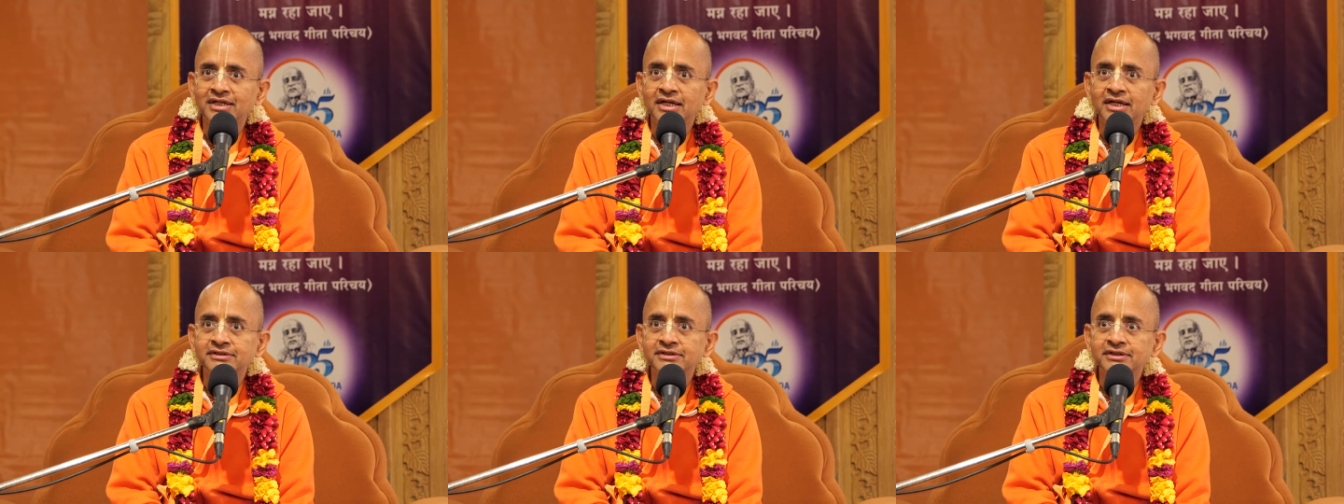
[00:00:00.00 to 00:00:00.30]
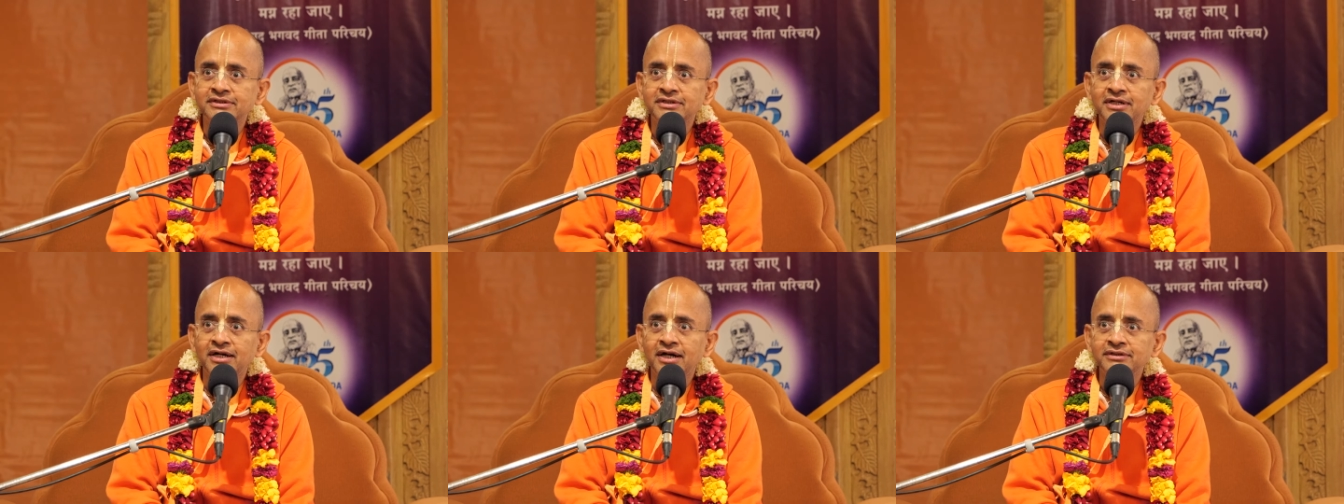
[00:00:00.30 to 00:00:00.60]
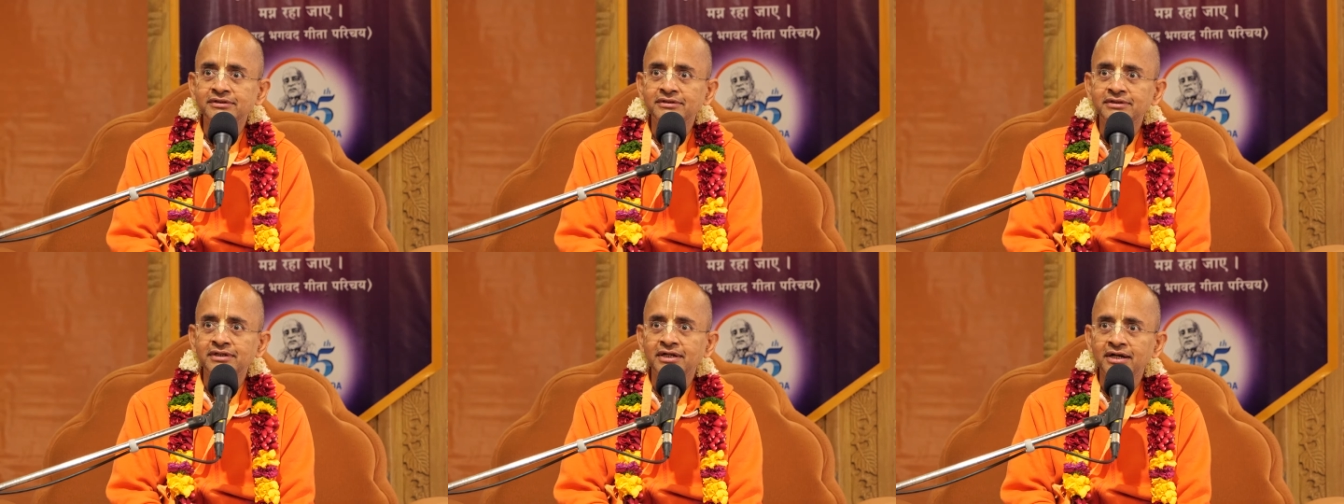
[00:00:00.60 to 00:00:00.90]
When the lecture
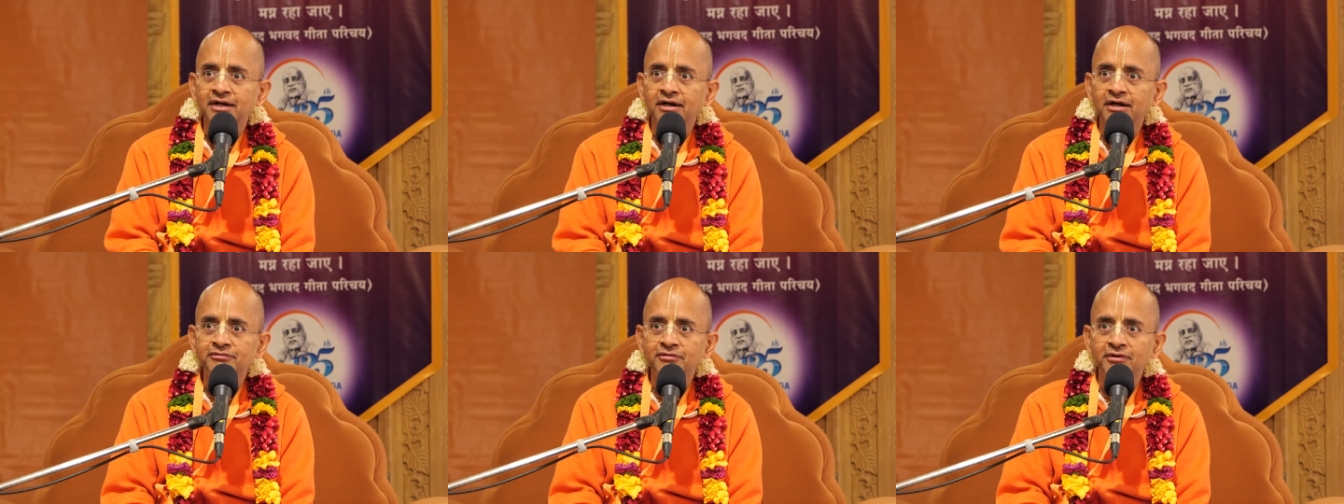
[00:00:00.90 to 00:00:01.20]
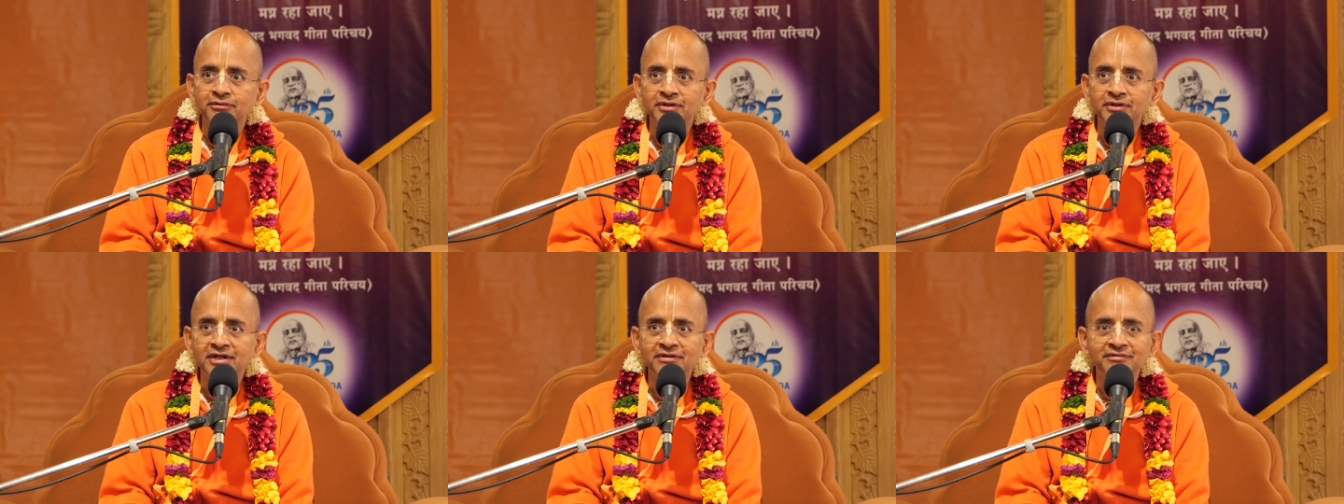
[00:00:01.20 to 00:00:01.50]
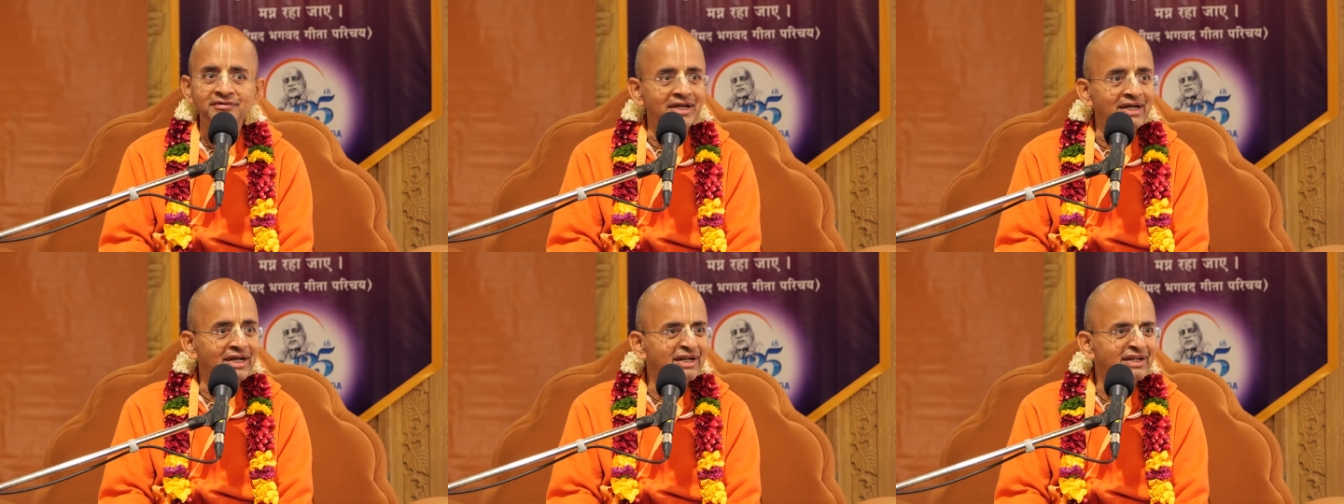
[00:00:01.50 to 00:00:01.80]
starts, they are not found
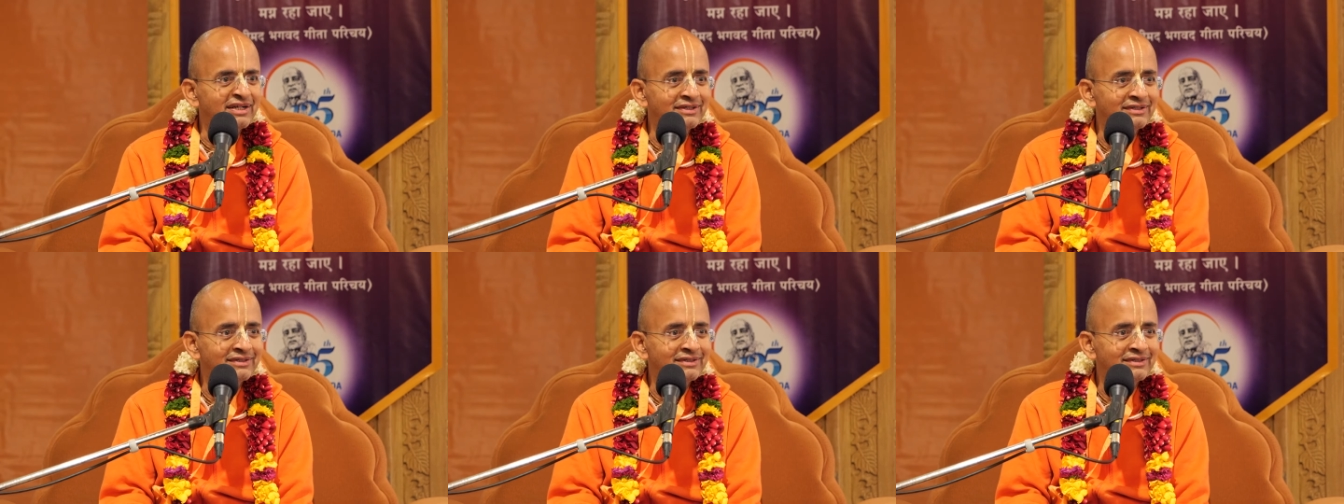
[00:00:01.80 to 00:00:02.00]
anywhere.